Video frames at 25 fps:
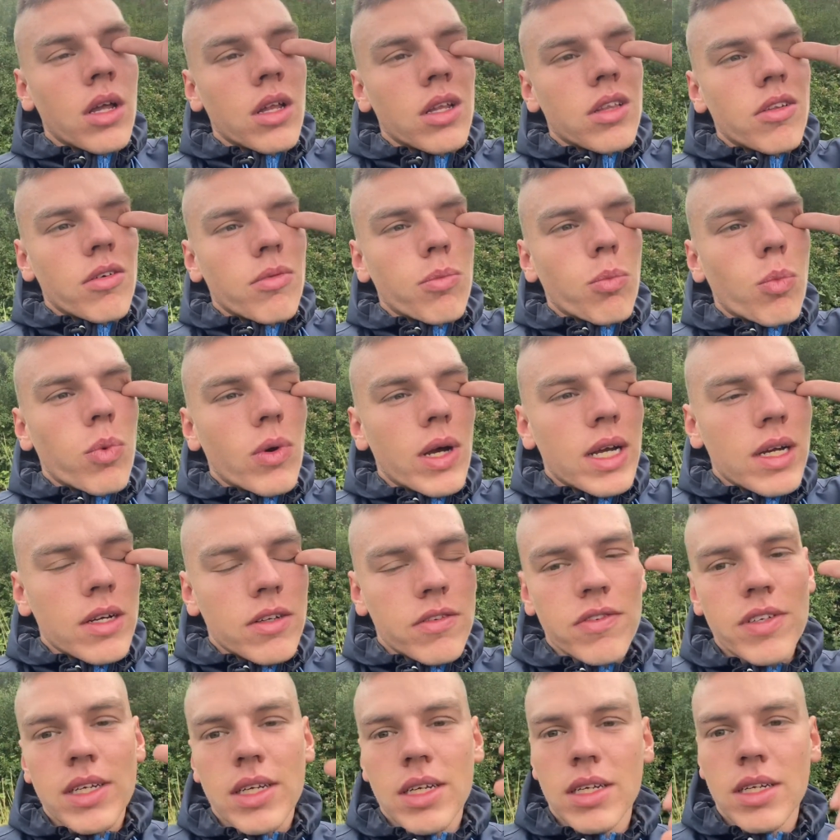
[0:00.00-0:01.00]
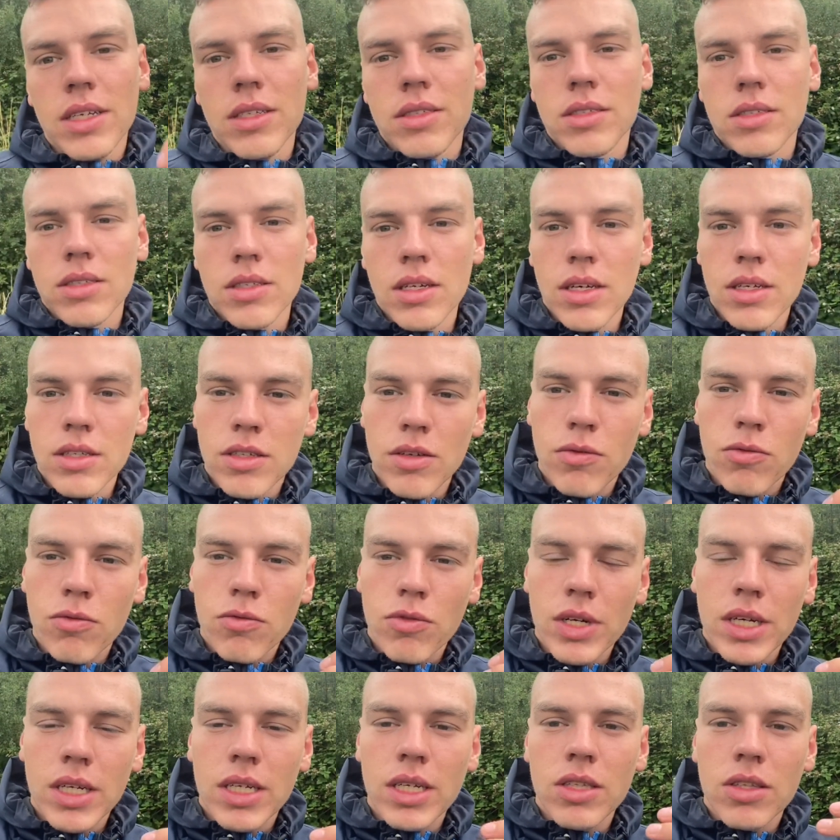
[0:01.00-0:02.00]
the weird thing is is it
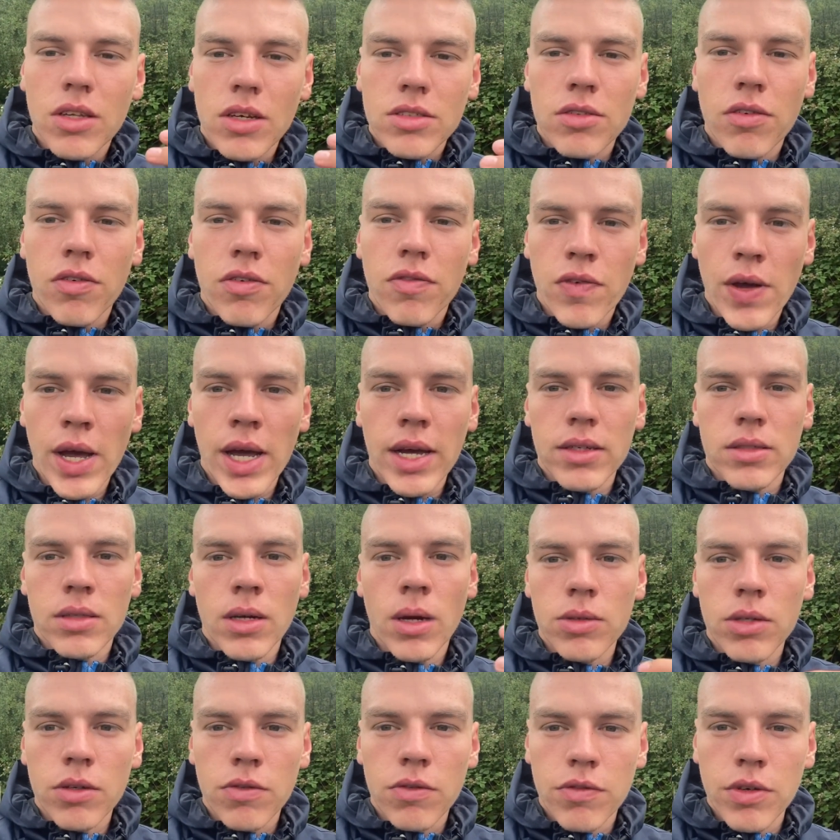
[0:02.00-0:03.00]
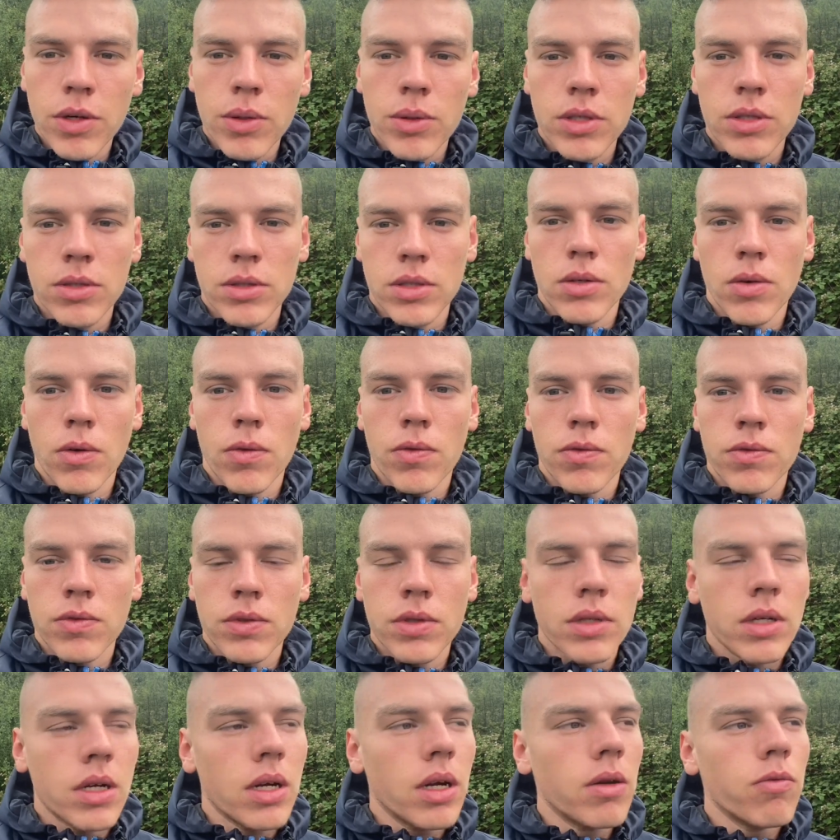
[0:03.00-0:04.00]
really does affect how you feel in yourself
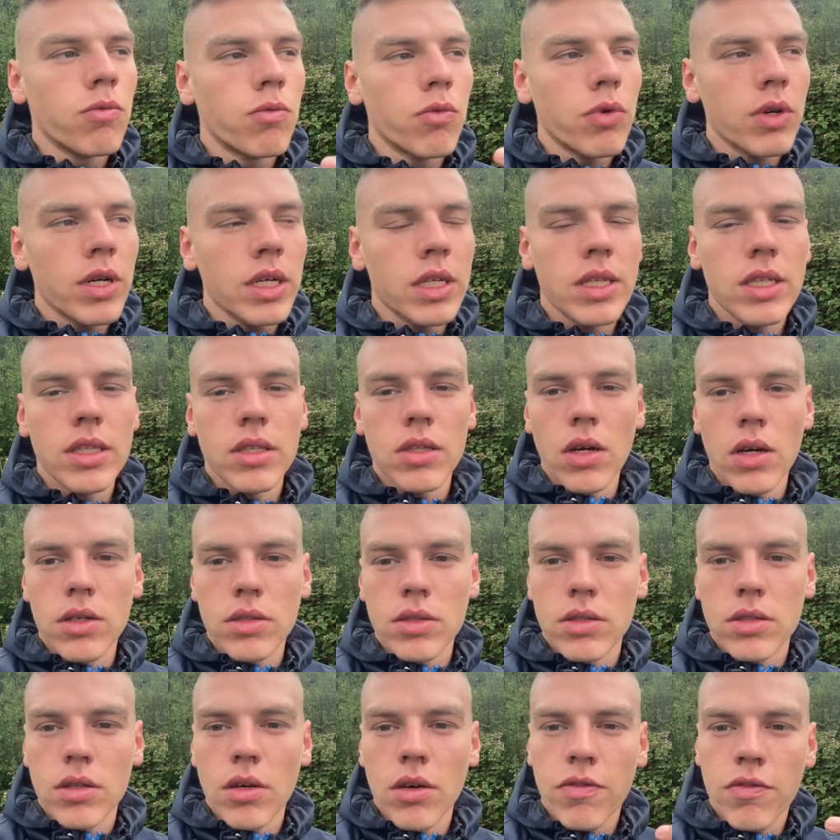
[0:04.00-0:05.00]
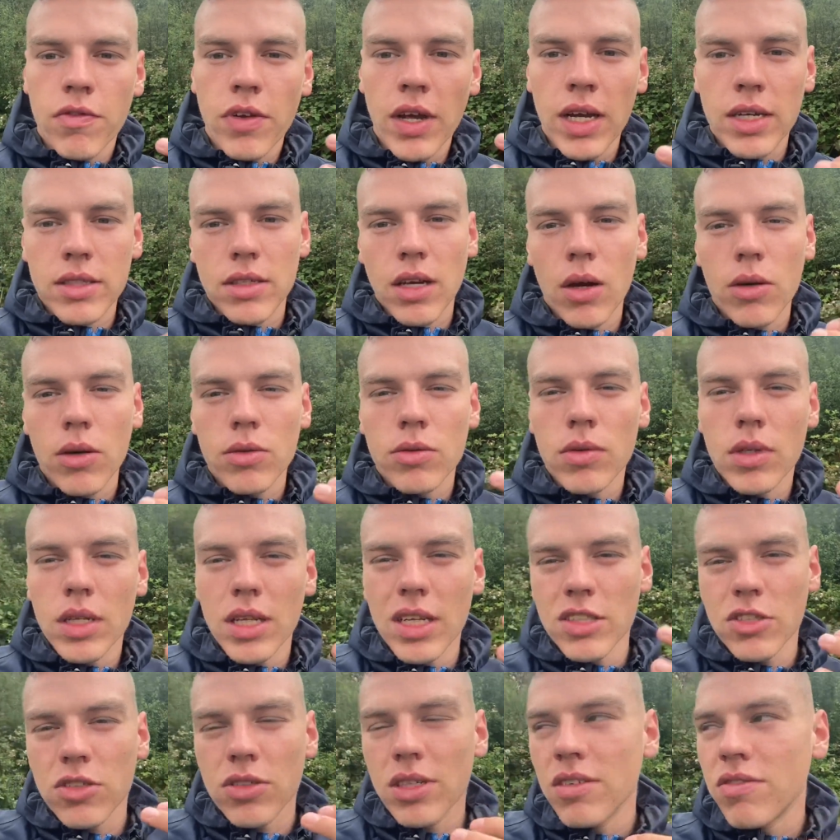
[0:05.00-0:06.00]
it really does affect how you
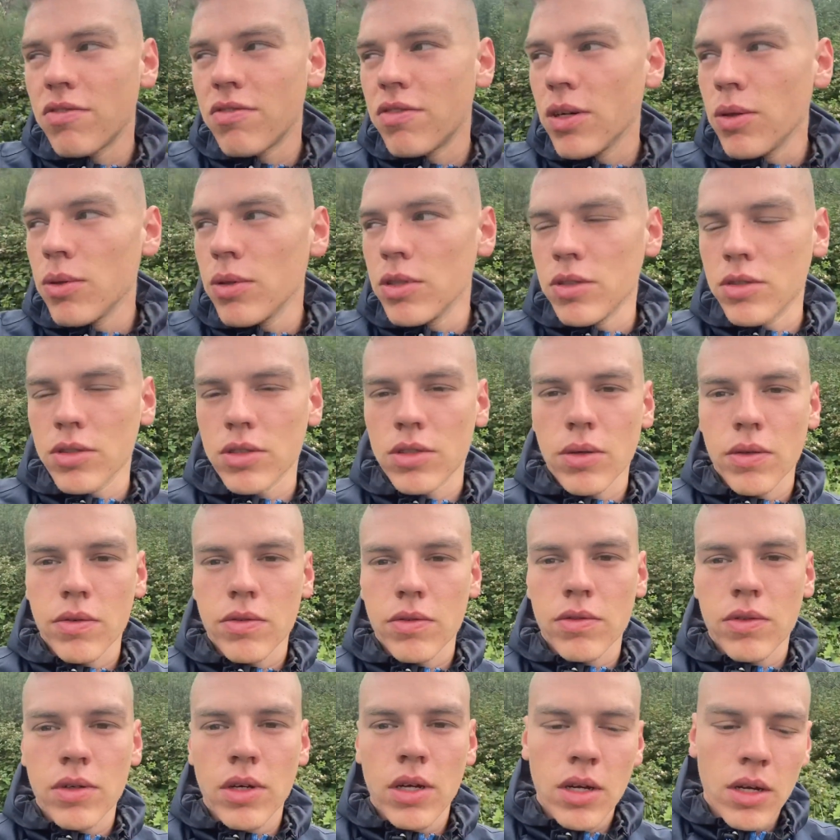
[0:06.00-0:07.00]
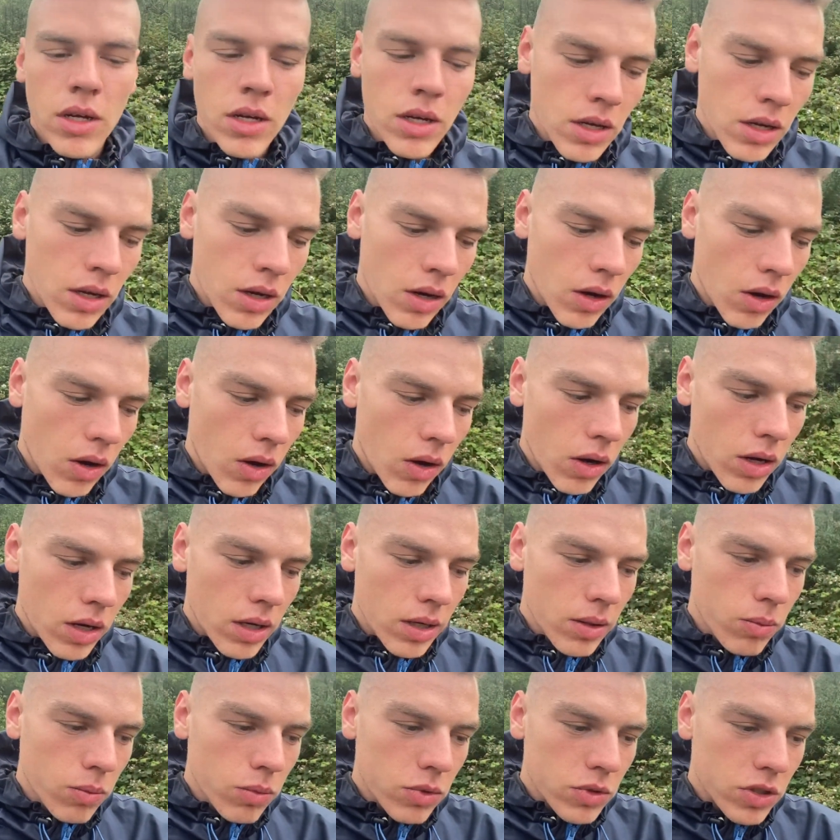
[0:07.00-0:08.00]
literally feel in yourself
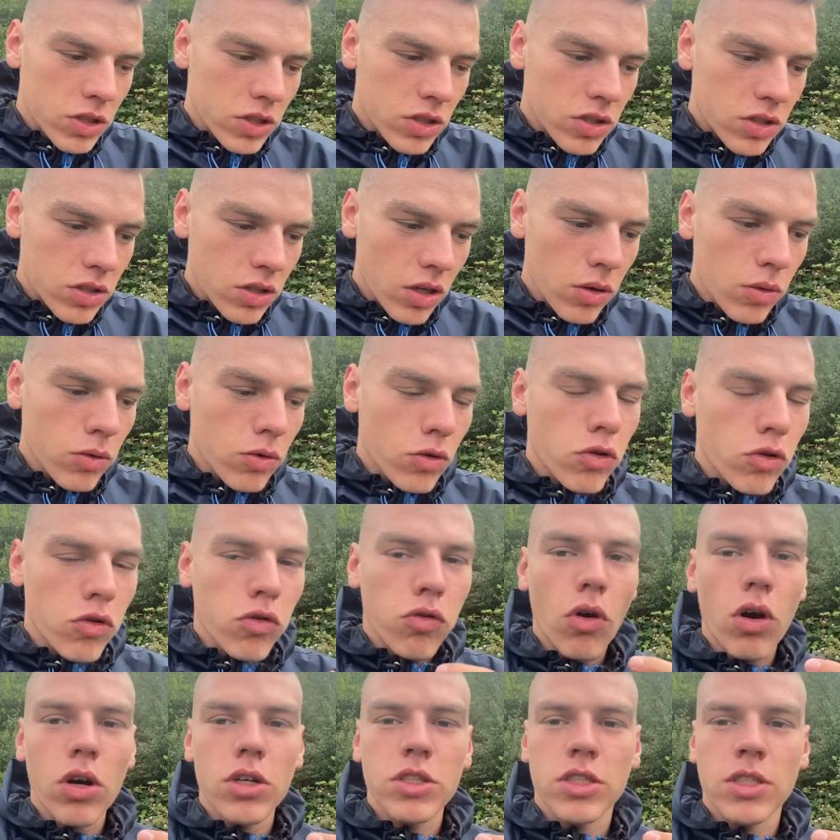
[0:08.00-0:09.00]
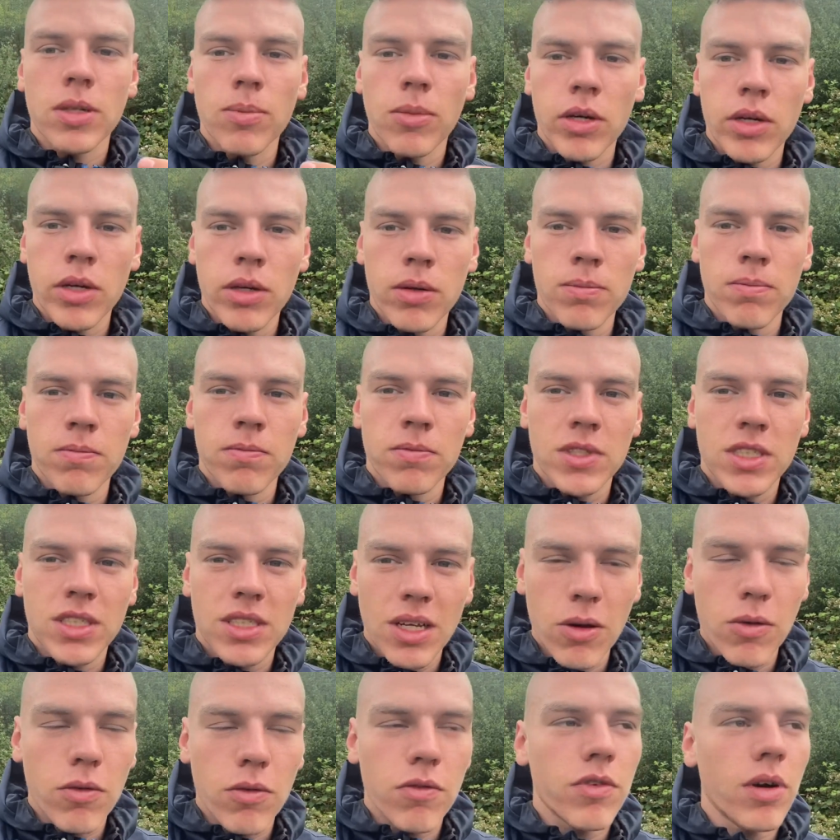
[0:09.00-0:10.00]
i was so crushed in my own
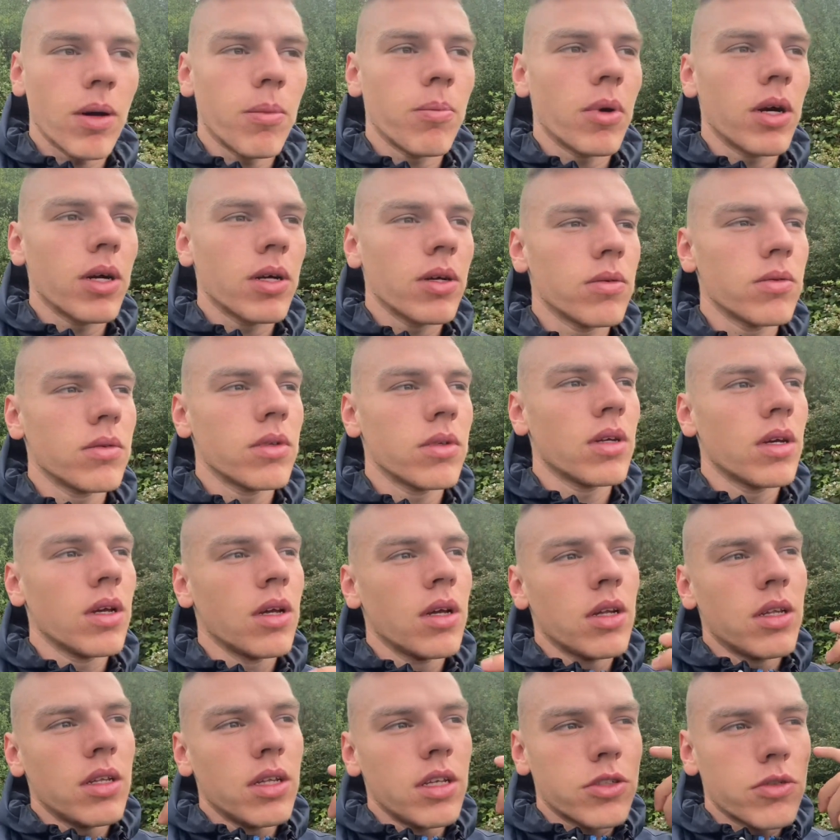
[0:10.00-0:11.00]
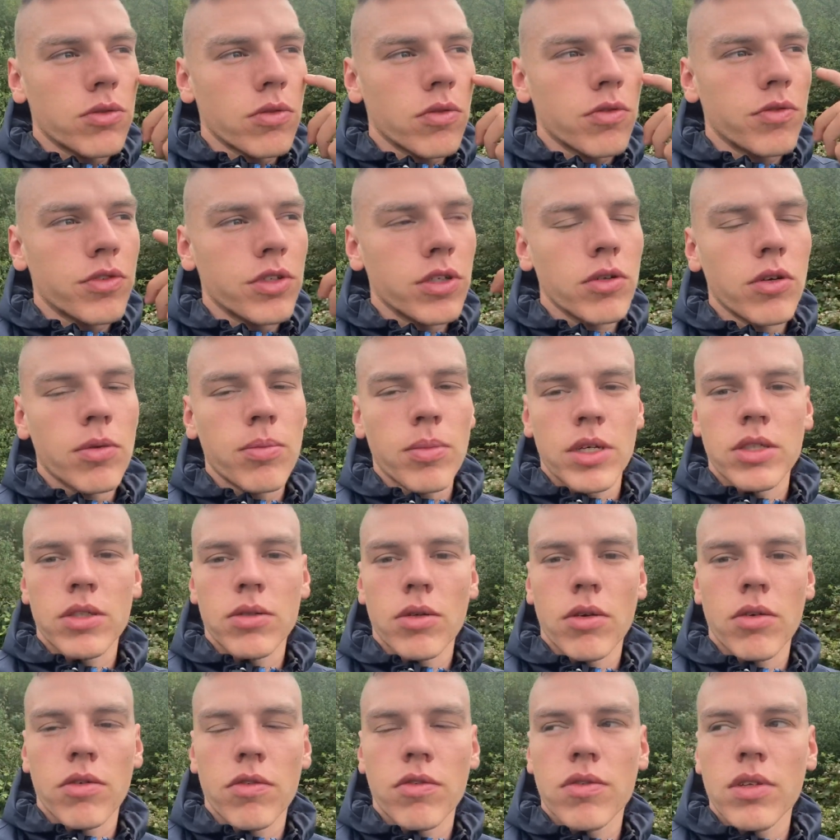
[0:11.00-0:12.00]
self and my own literal view of
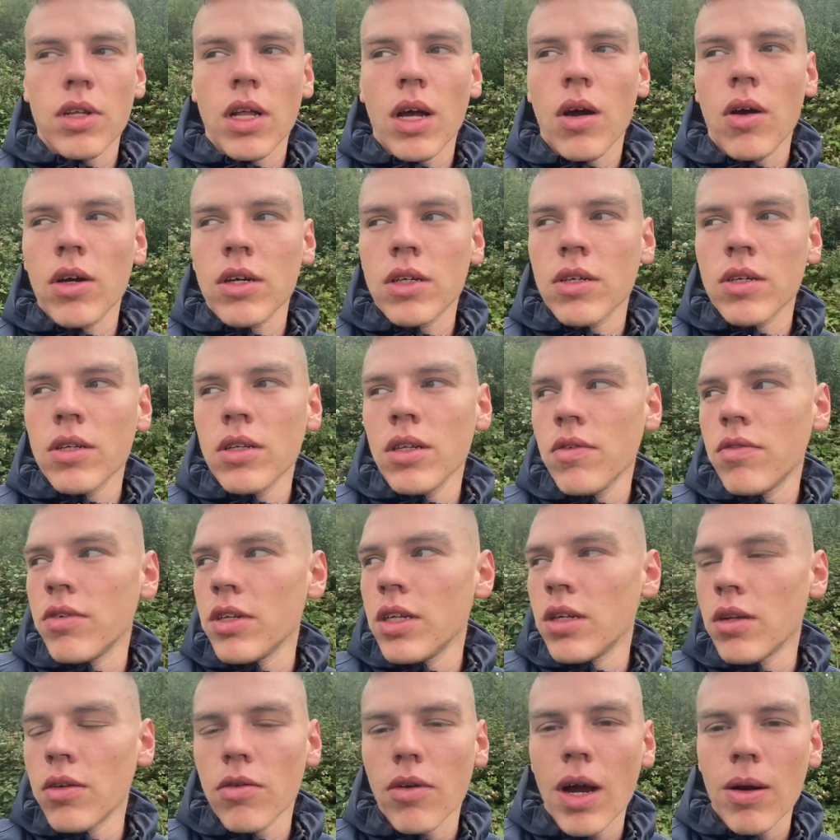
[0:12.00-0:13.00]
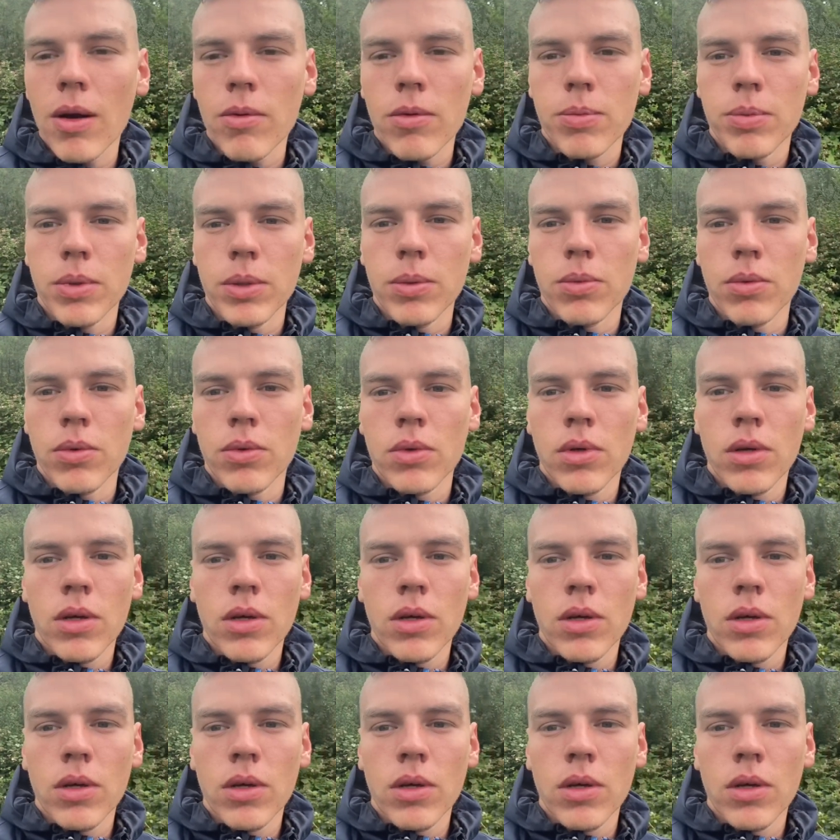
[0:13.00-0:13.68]
myself like i couldn't even interact with people